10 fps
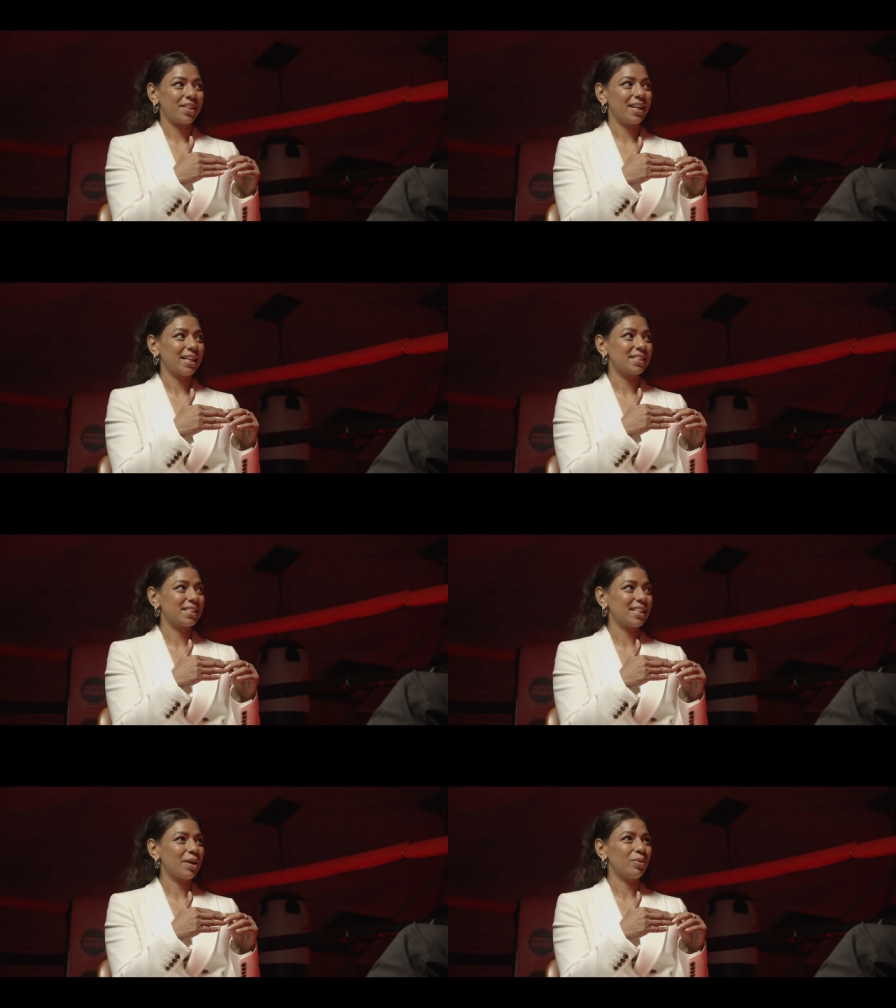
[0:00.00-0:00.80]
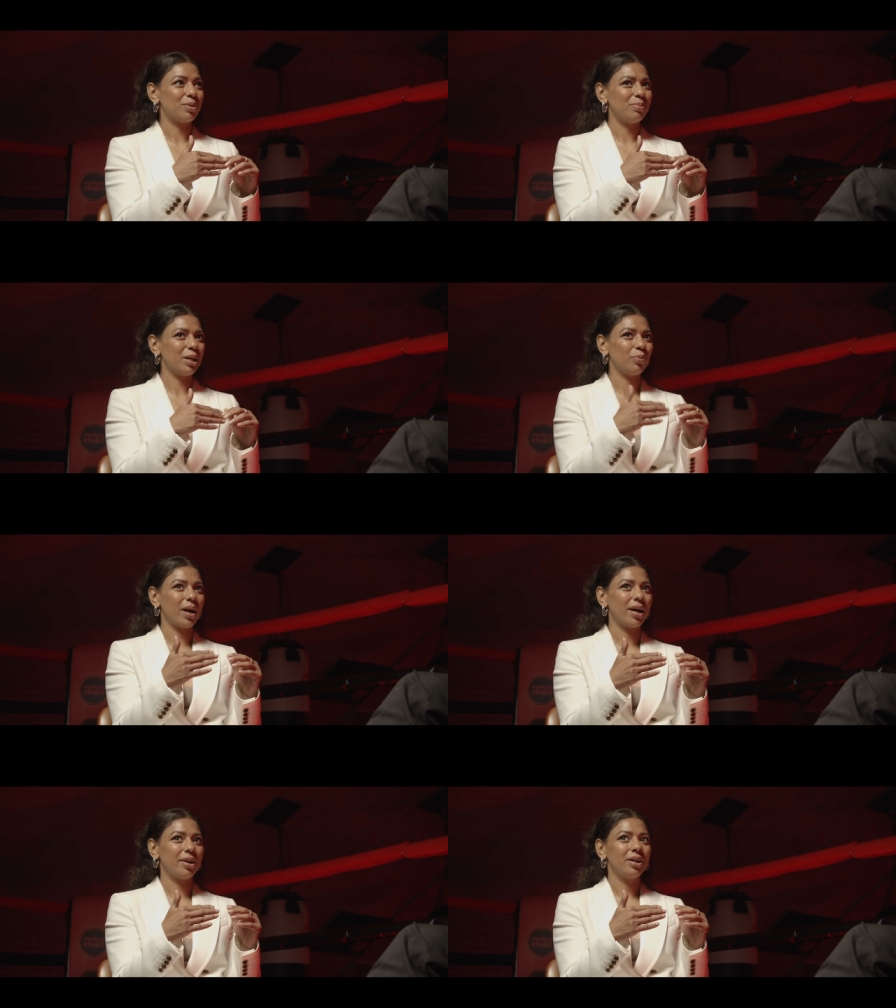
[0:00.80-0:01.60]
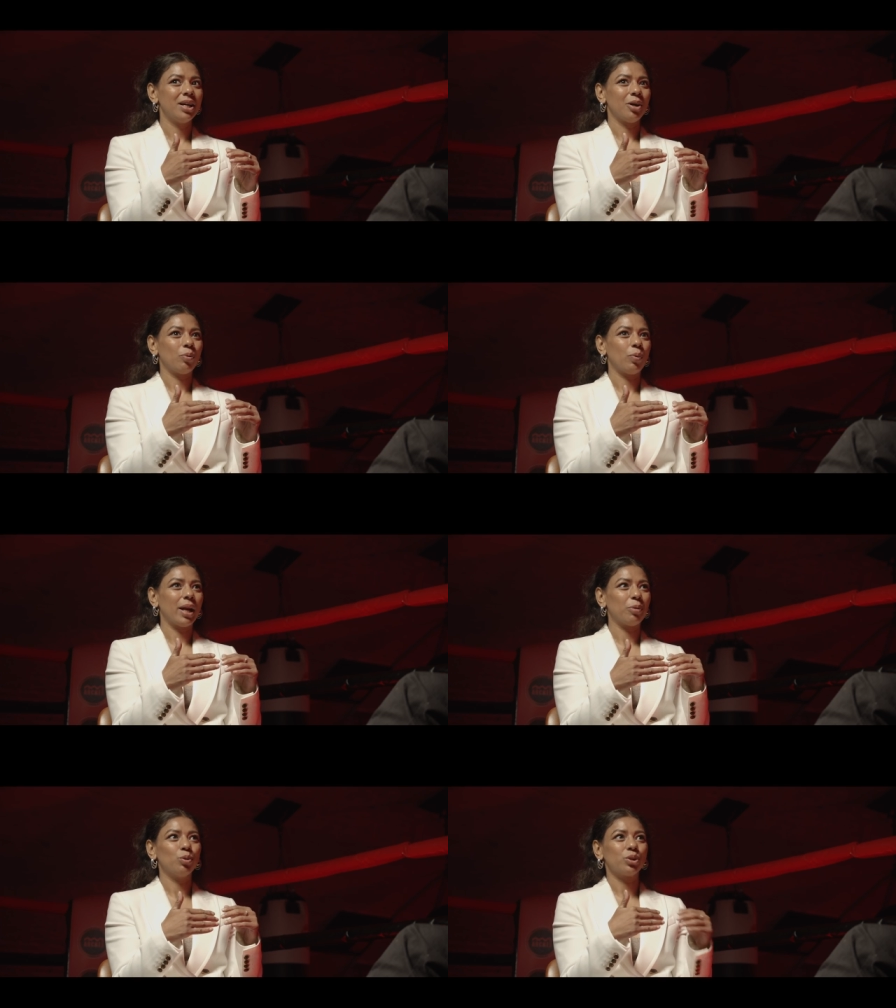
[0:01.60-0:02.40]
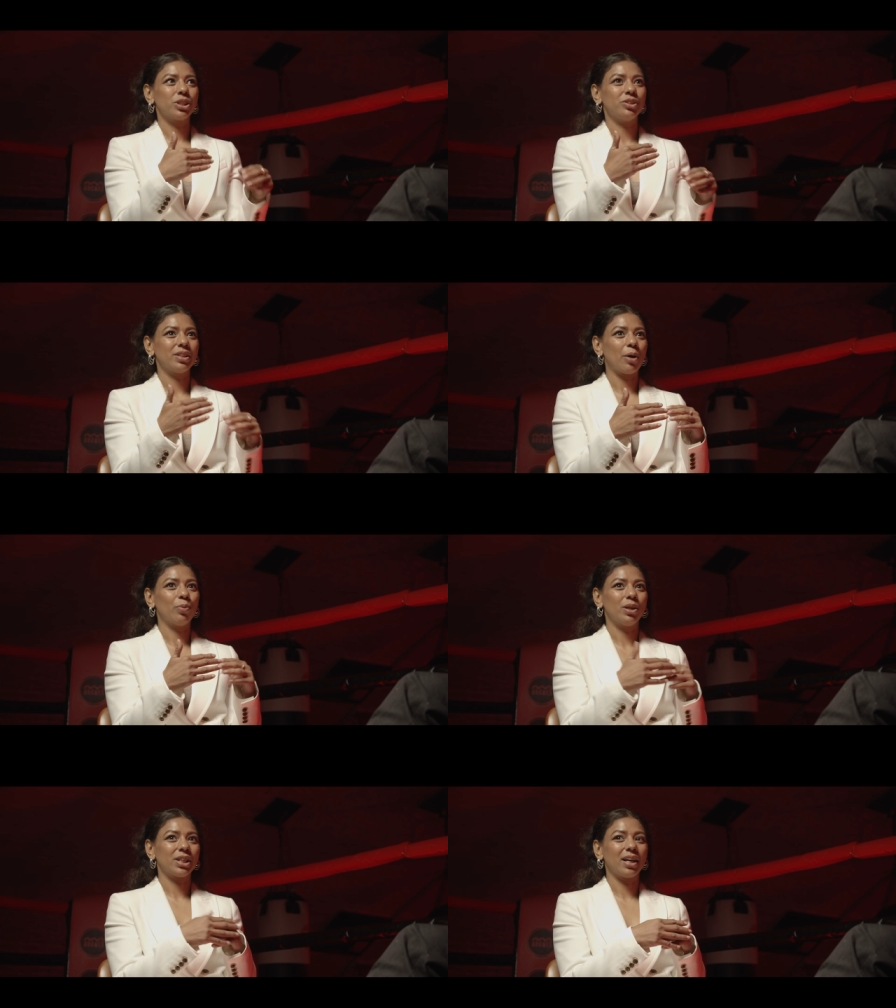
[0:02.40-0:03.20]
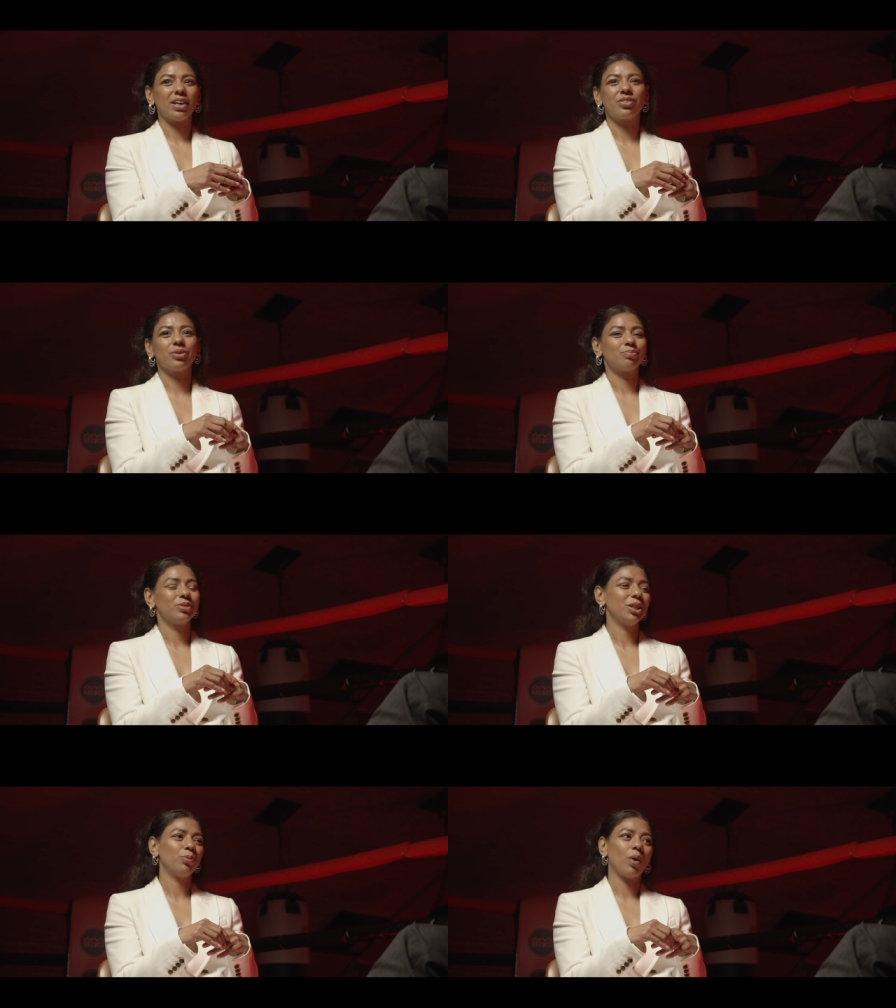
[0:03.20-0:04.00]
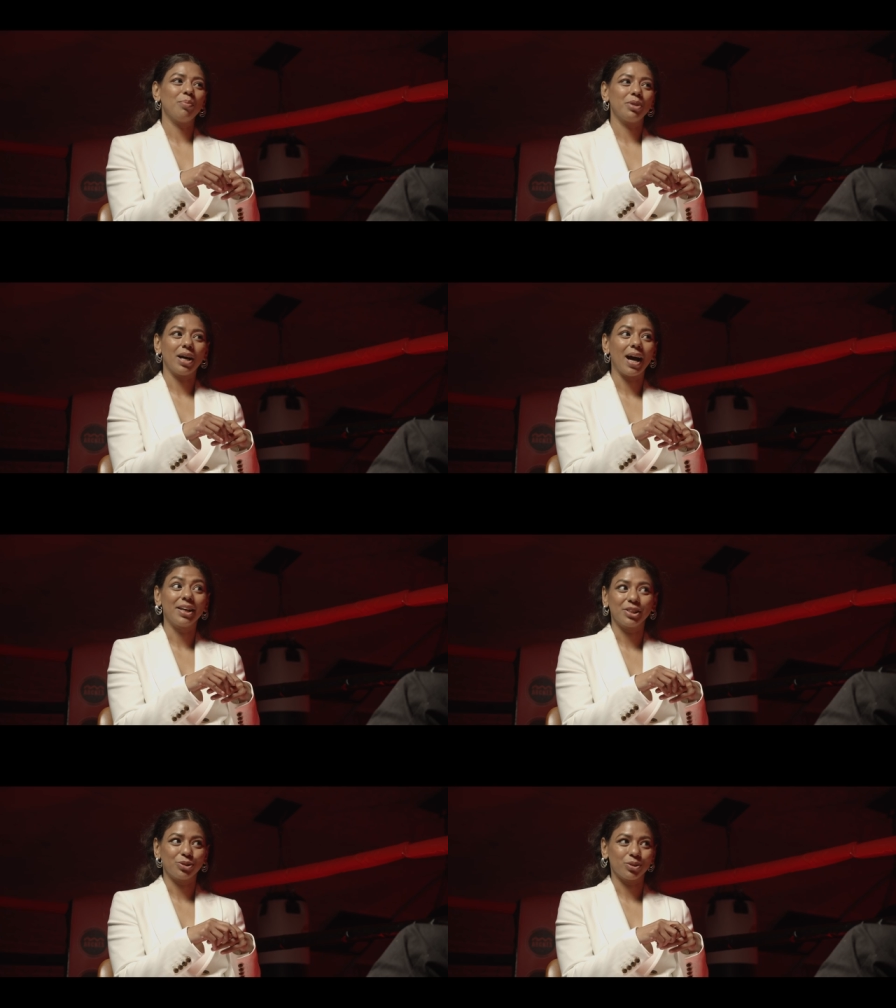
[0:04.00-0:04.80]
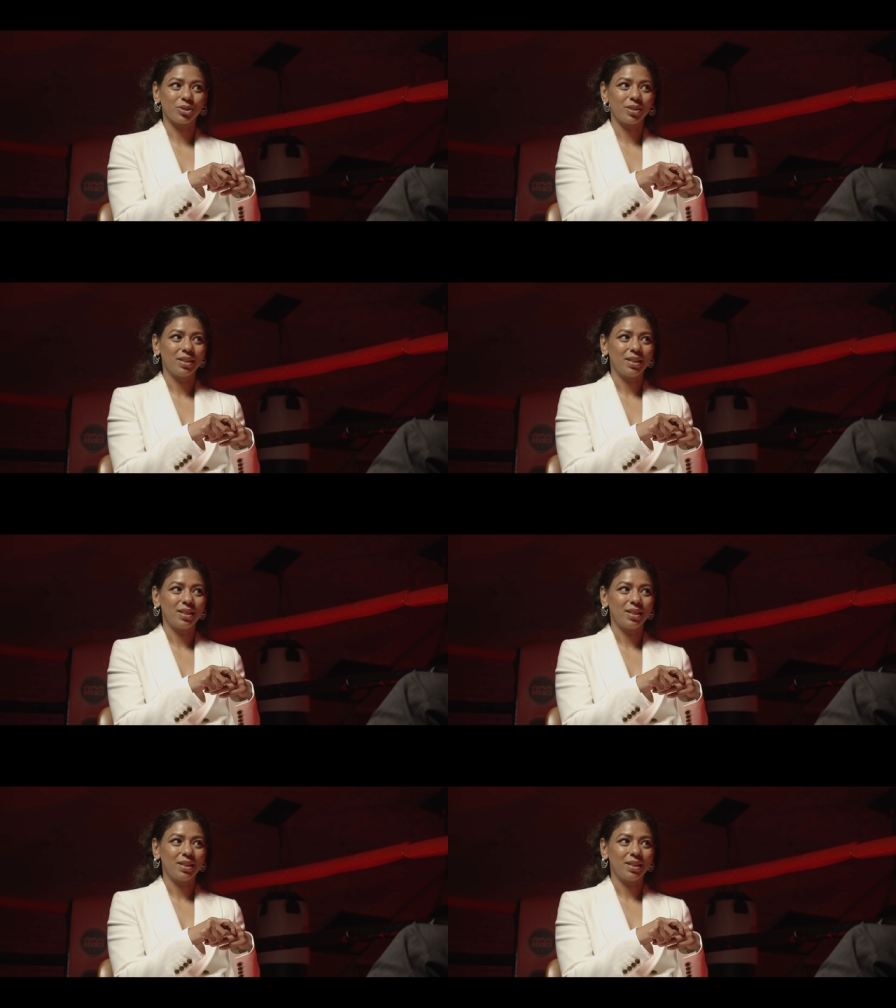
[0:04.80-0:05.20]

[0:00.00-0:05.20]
think it's the same with me, where when I walked into that world title, I thought, you know what, I'm the underdog.